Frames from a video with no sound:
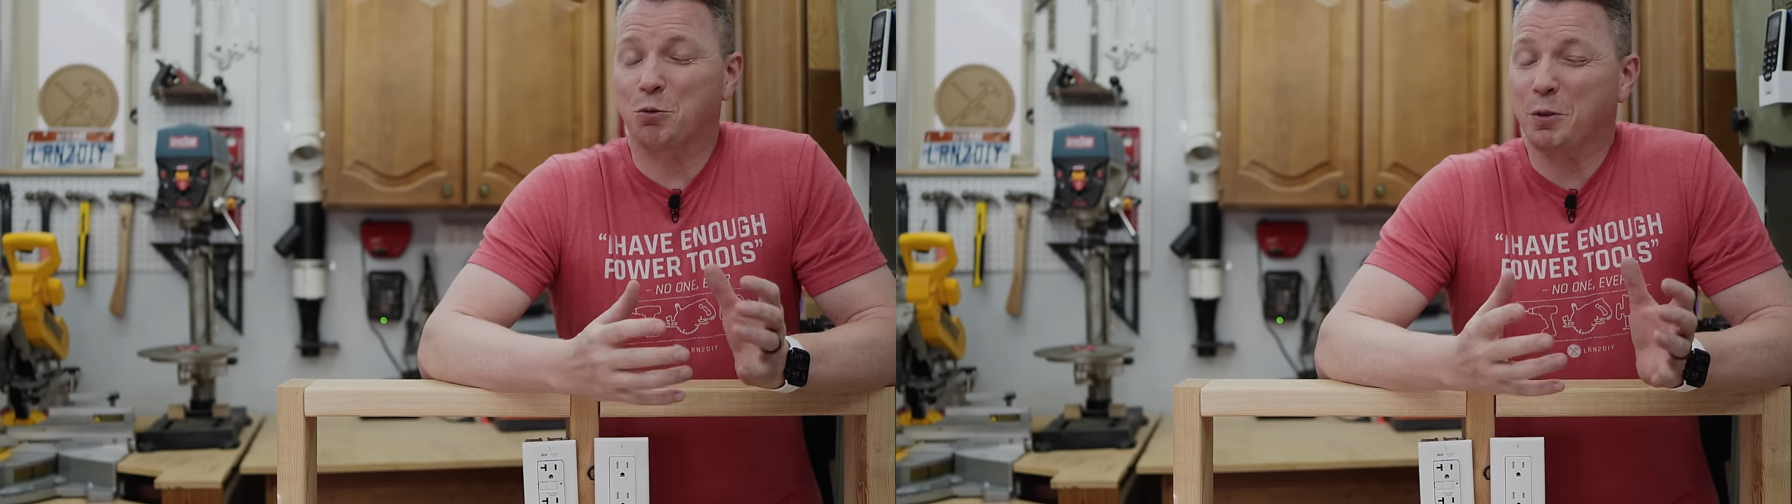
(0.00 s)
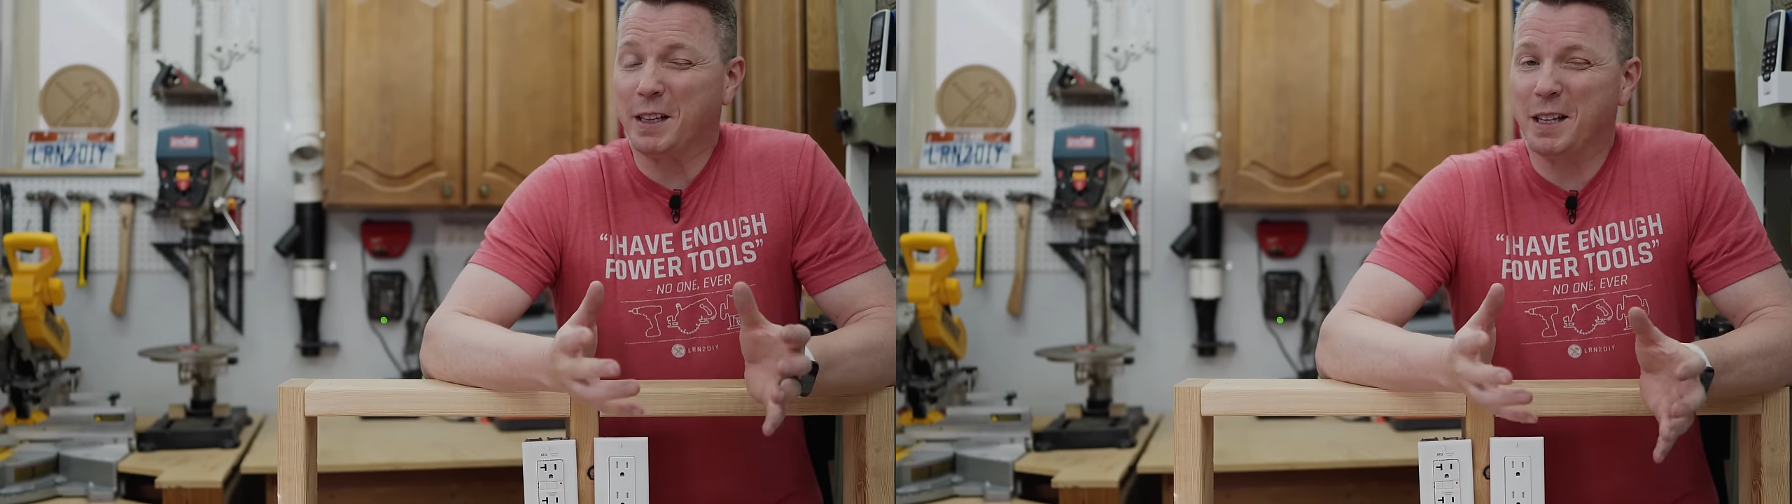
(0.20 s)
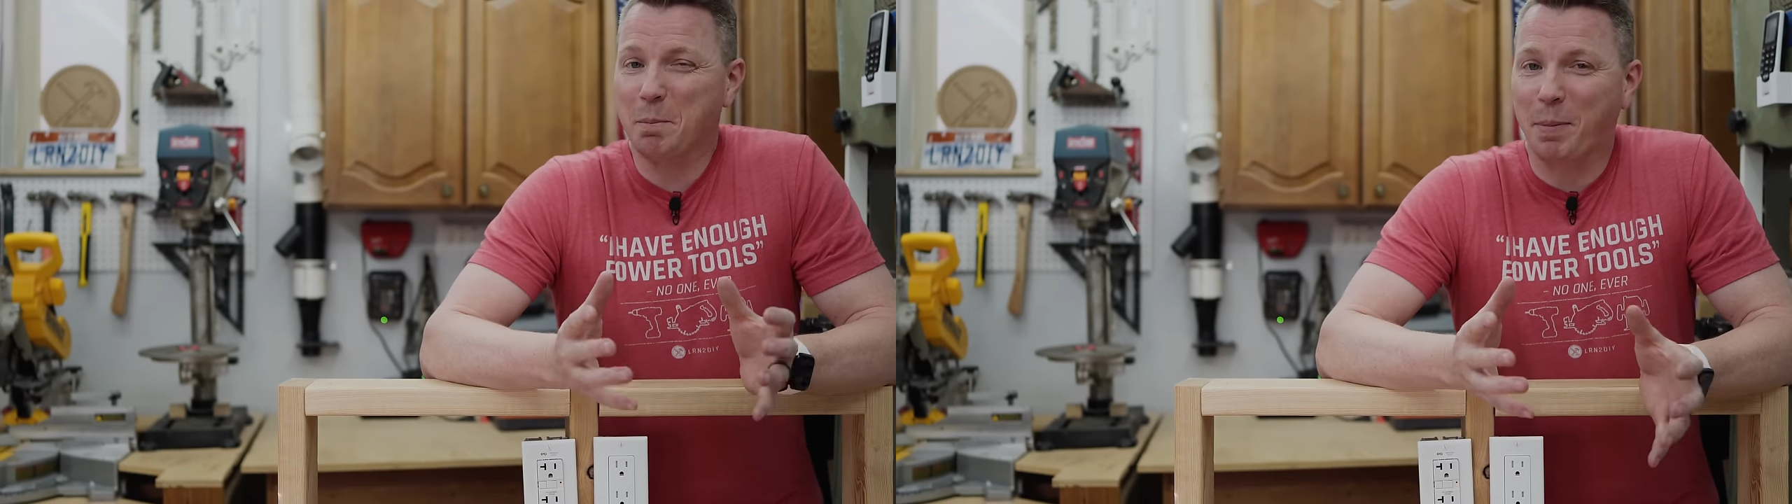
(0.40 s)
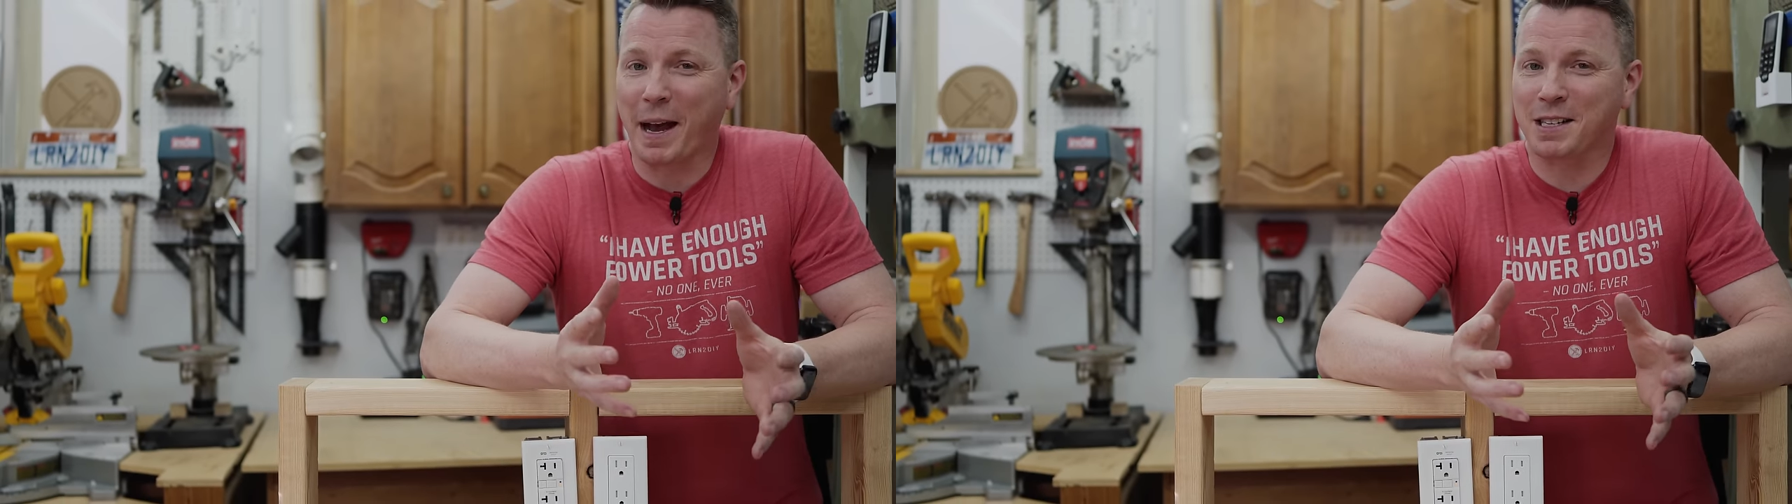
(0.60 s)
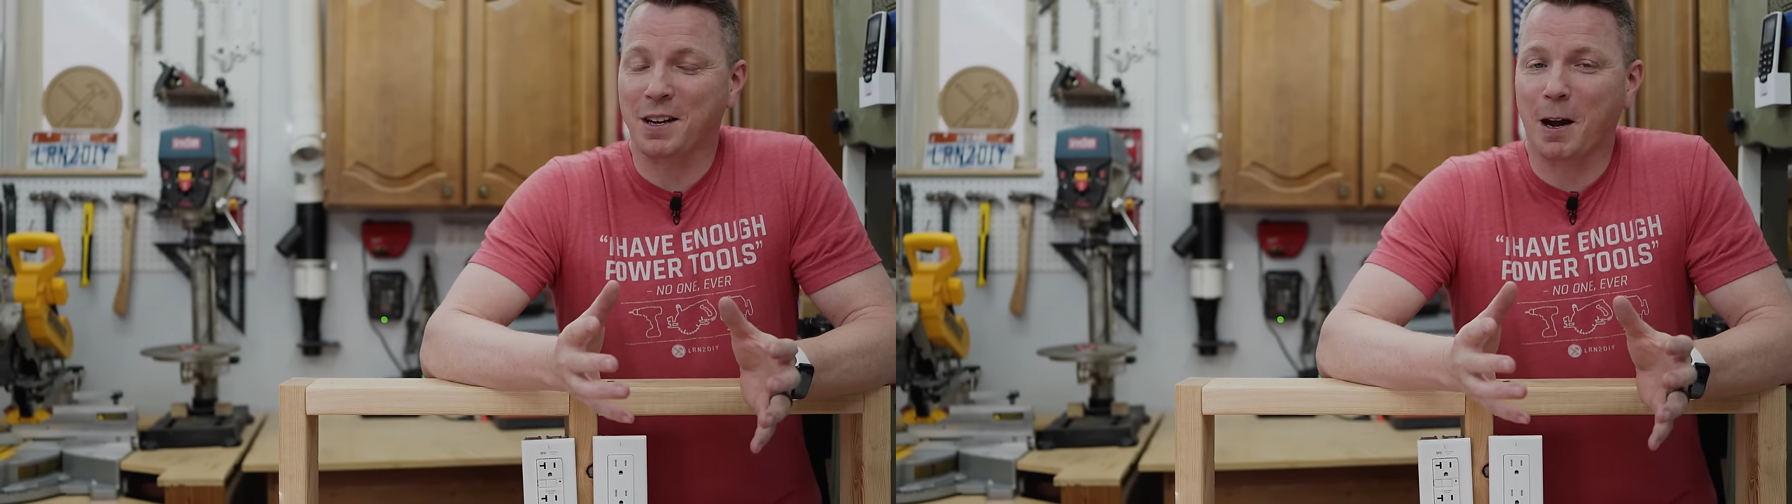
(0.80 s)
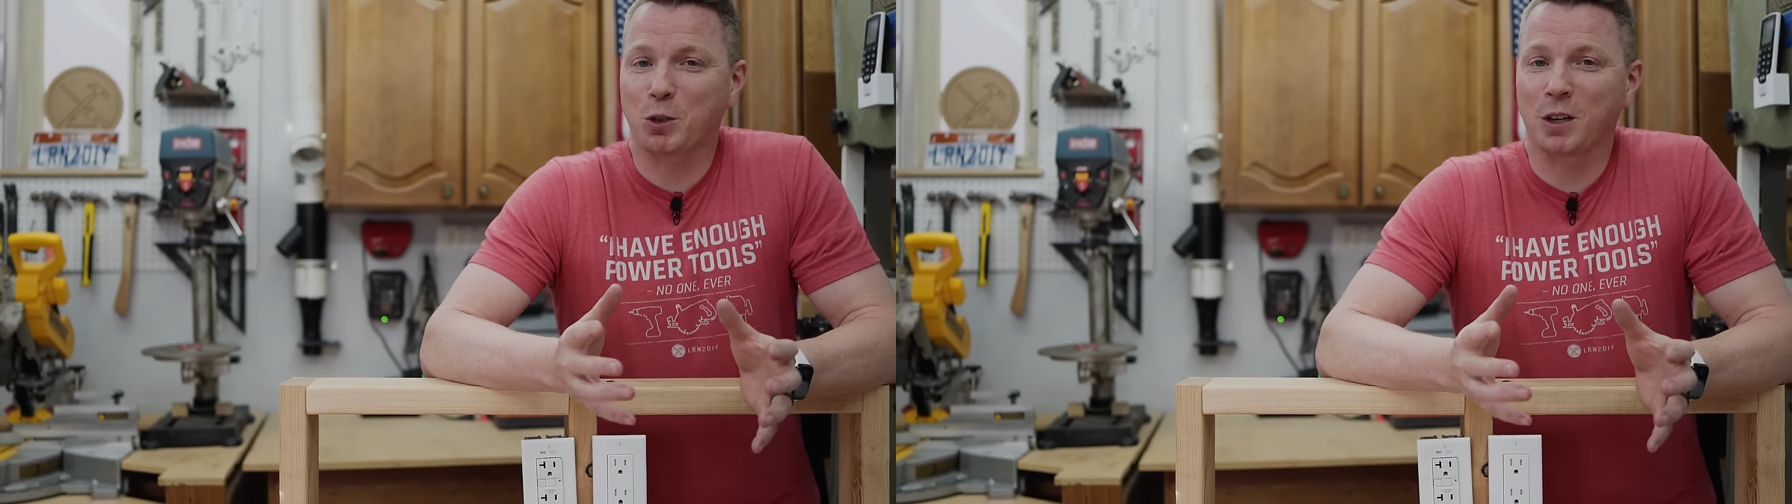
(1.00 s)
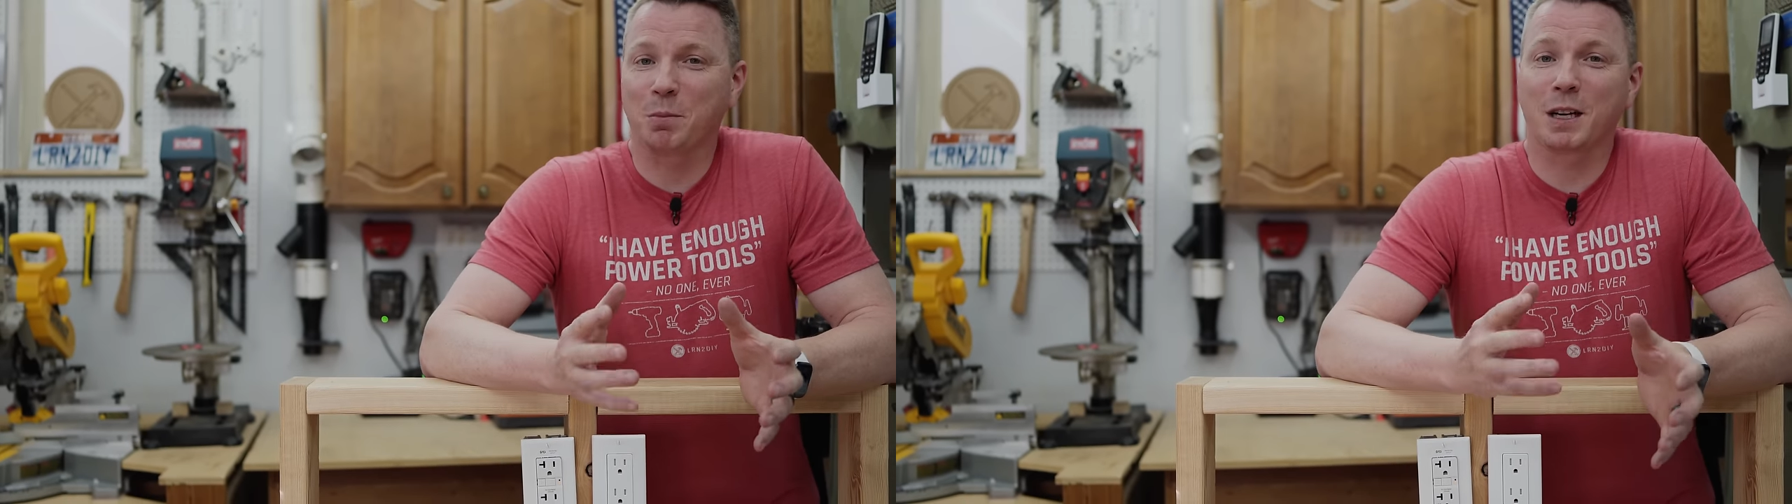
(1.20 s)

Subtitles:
really the best option,